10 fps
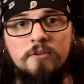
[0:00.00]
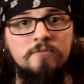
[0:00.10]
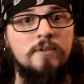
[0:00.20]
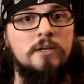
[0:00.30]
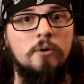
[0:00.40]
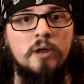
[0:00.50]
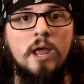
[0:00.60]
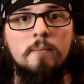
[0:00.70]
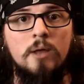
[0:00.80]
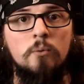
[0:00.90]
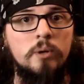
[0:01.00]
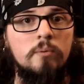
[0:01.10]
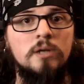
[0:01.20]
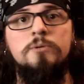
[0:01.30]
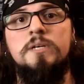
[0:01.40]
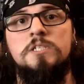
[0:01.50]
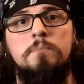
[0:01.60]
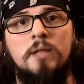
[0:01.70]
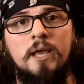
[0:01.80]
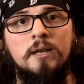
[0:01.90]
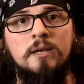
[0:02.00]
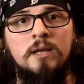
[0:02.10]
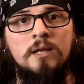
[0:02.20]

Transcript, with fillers: video game, and we want to explain